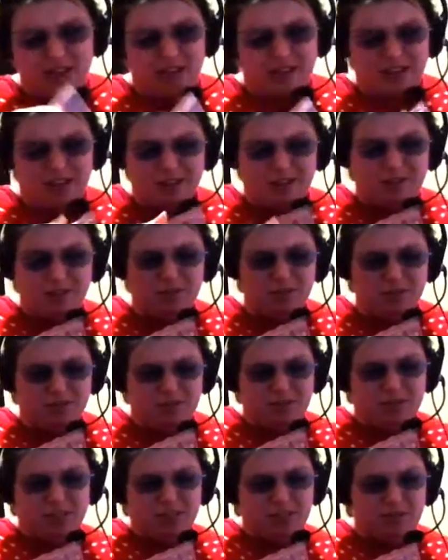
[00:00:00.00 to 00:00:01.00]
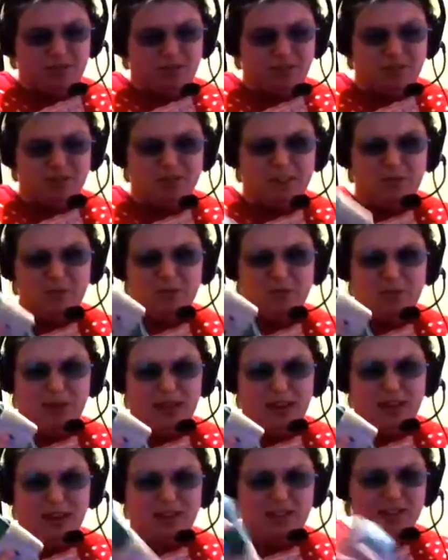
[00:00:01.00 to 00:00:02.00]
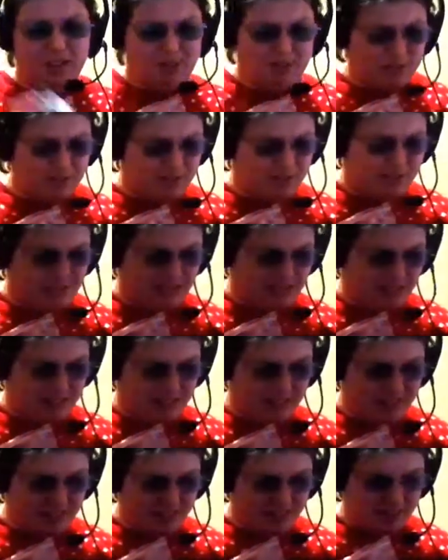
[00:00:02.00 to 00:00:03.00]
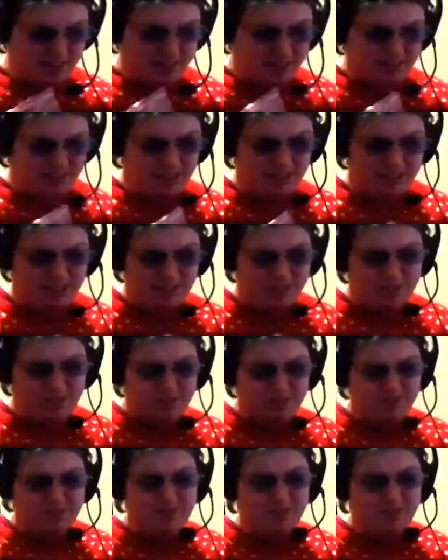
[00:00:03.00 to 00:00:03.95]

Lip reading: And it obviously came with a bag. But yeah.